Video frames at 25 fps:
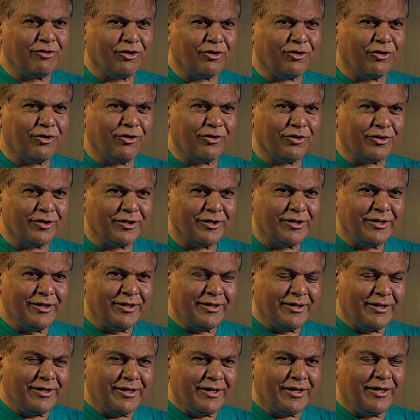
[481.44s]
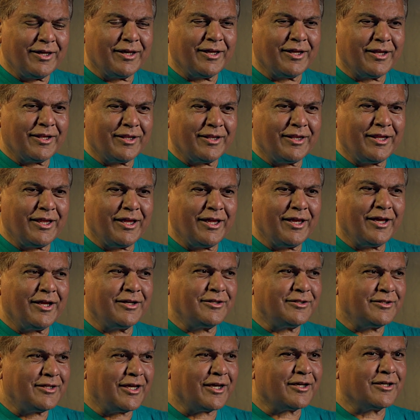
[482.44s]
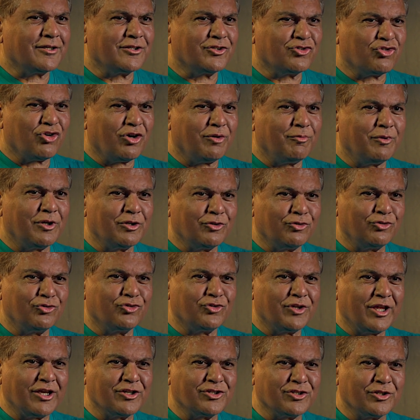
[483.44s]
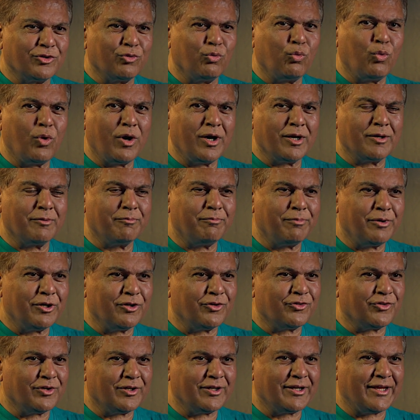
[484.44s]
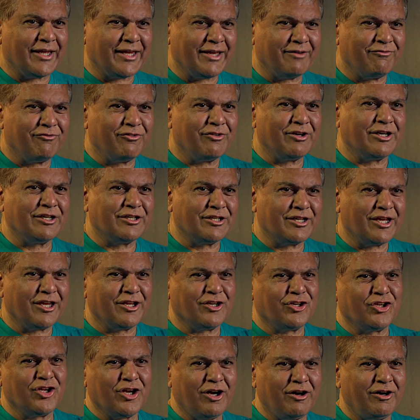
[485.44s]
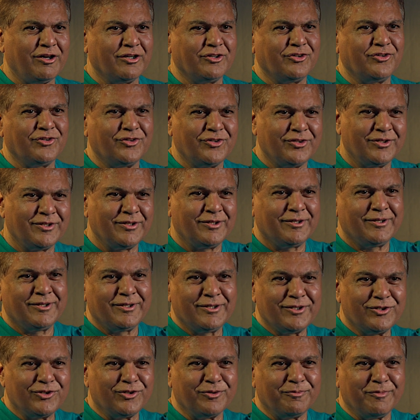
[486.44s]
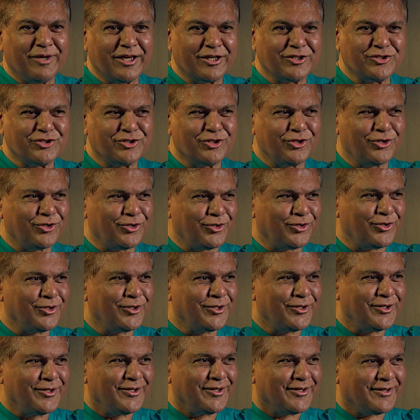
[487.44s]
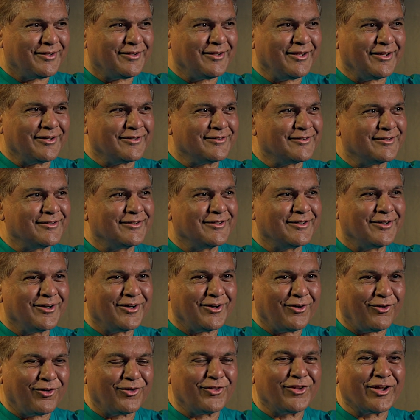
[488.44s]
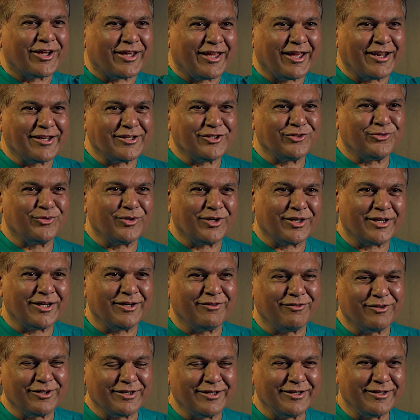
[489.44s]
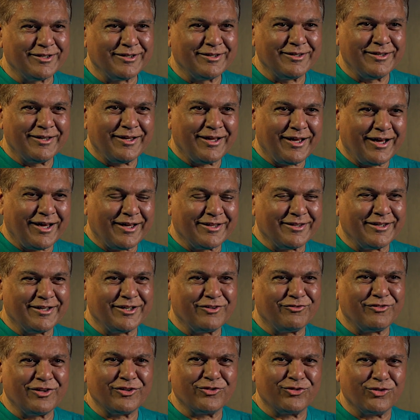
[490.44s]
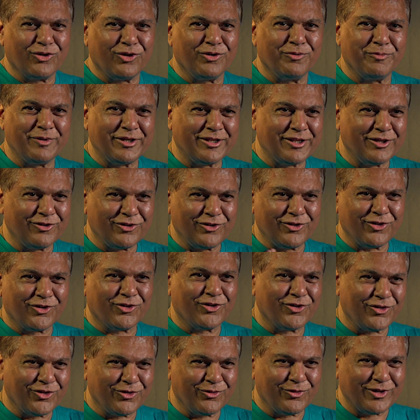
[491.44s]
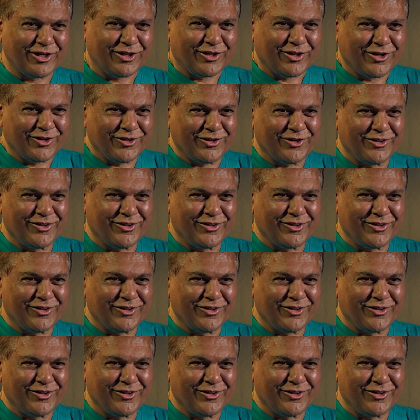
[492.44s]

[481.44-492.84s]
o'clock, they had taken trouble to station one person every 10 yards to make sure that all the carriages were covered and that if they saw me, they would knock on the window.